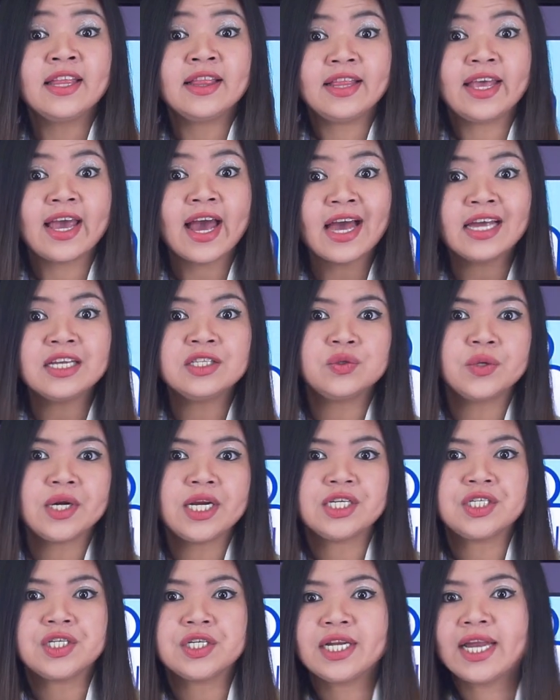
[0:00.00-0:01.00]

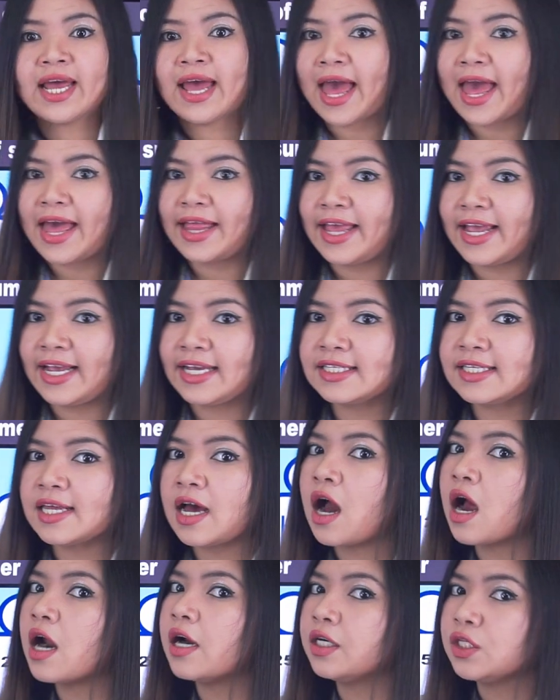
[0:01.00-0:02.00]
Dehydration headaches
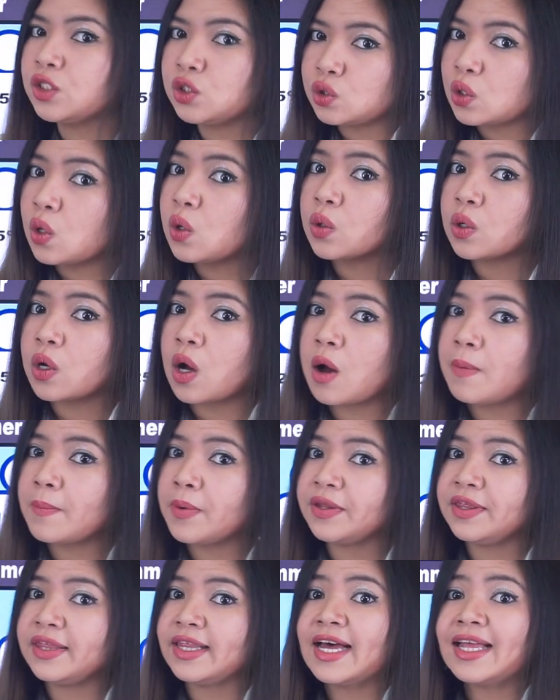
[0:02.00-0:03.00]
are so
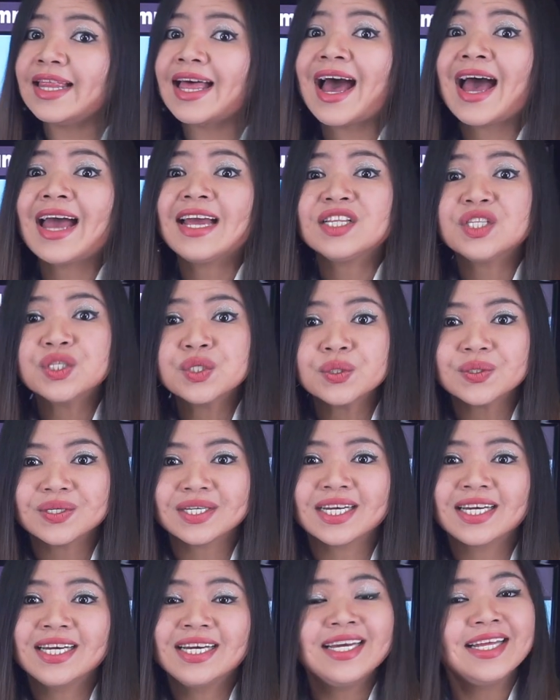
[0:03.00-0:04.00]
common that I
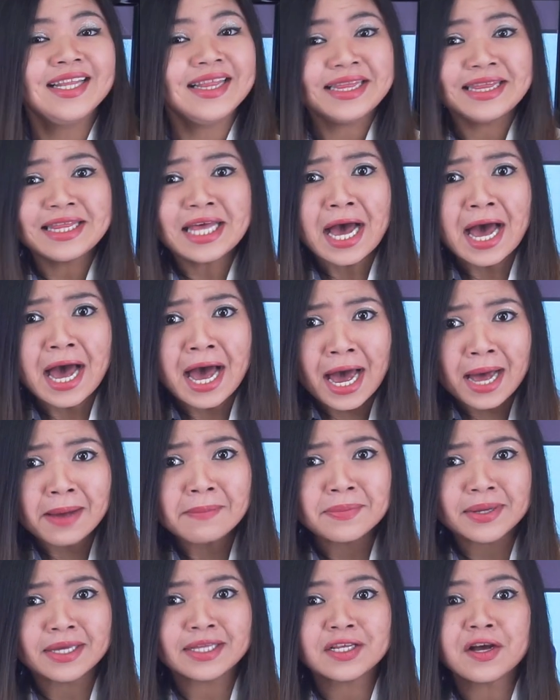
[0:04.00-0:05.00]
took the
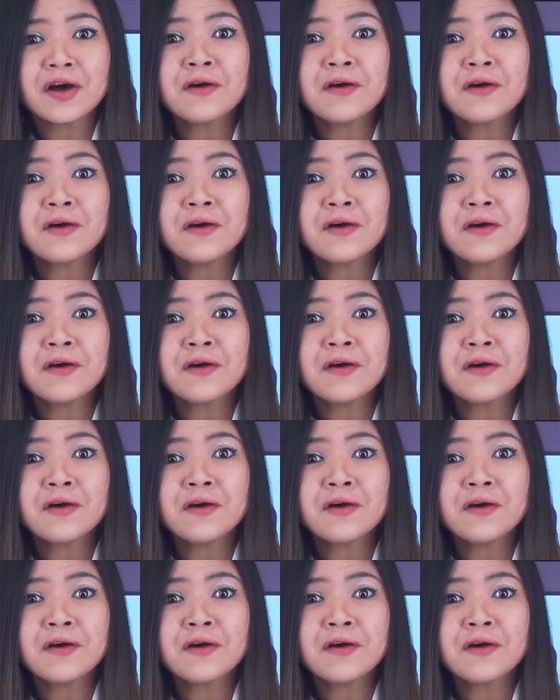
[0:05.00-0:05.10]
habit